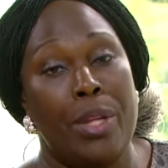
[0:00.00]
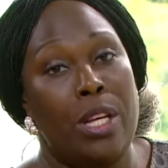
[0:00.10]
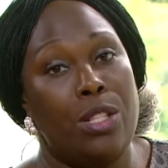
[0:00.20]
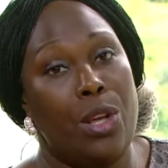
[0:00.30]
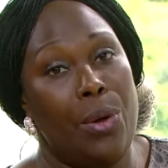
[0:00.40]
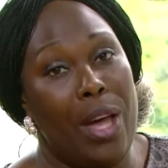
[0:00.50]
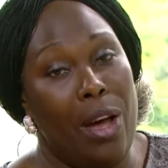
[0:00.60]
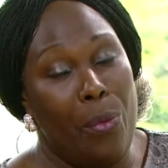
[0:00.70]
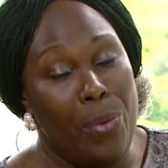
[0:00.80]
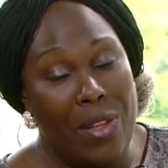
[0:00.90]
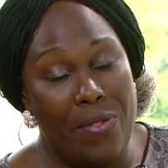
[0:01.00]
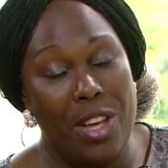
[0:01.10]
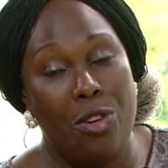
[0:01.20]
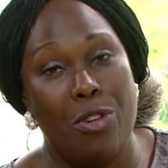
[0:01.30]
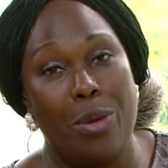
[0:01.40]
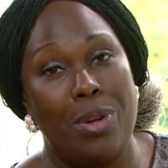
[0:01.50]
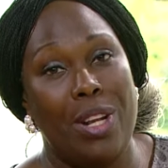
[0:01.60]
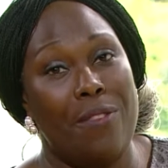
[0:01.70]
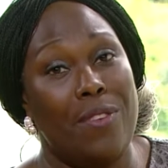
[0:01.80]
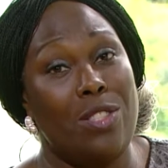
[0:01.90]
So within the agreement,
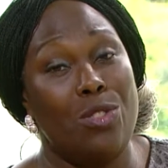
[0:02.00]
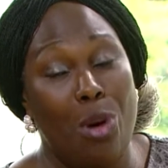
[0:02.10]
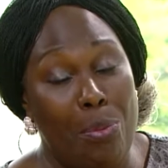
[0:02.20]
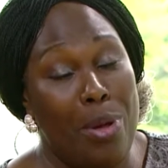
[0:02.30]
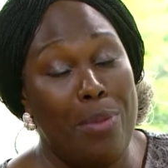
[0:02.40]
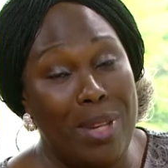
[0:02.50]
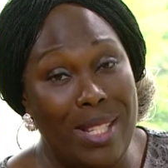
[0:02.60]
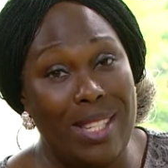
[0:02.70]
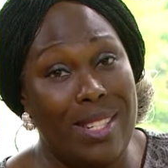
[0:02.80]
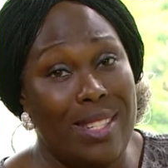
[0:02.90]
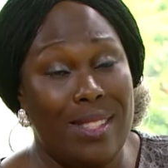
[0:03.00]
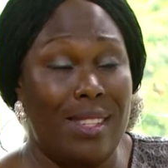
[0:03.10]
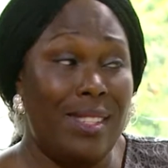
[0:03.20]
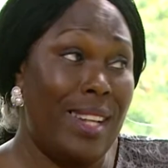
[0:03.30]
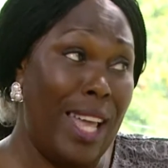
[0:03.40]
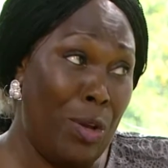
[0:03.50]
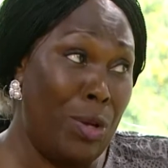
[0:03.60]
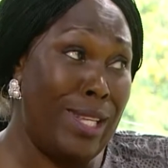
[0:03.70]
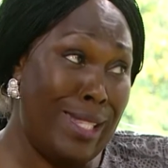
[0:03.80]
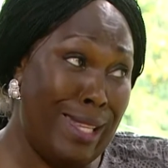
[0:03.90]
if it's not permitted, as Lekan
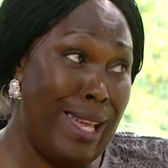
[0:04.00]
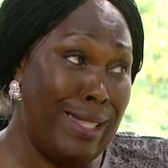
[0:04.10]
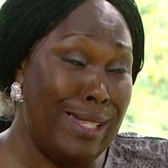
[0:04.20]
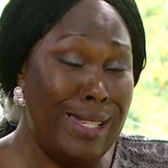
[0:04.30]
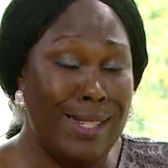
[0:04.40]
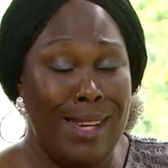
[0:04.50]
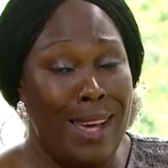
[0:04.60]
has stated,